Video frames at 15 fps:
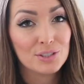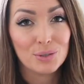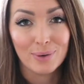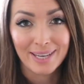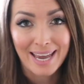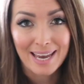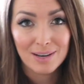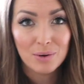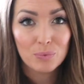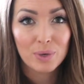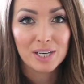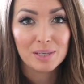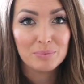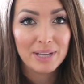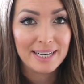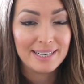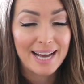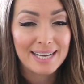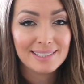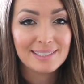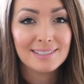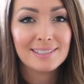So again, we're going to play
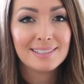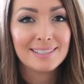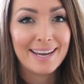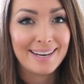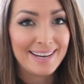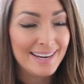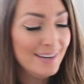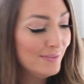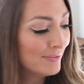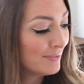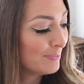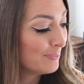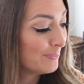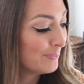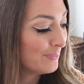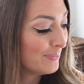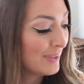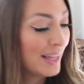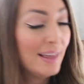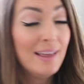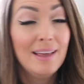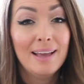nice and steady.
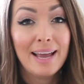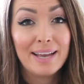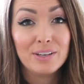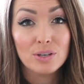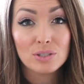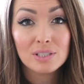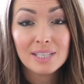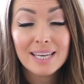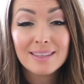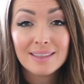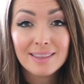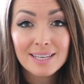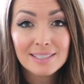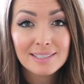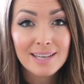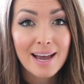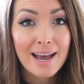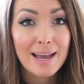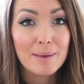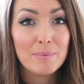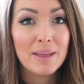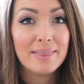And you'll see that this
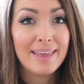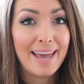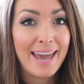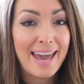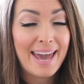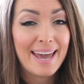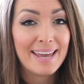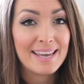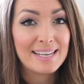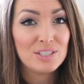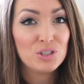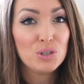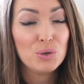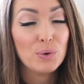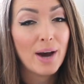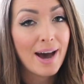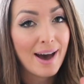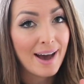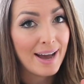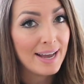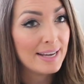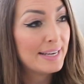time the A is too
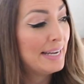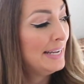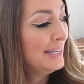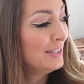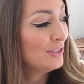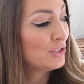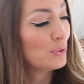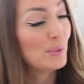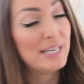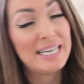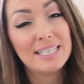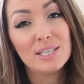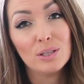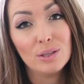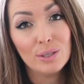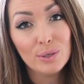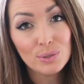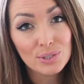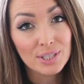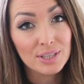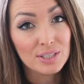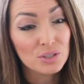high. So we need to
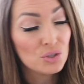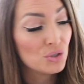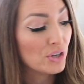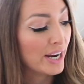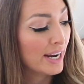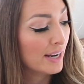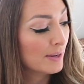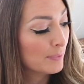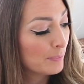loosen the string.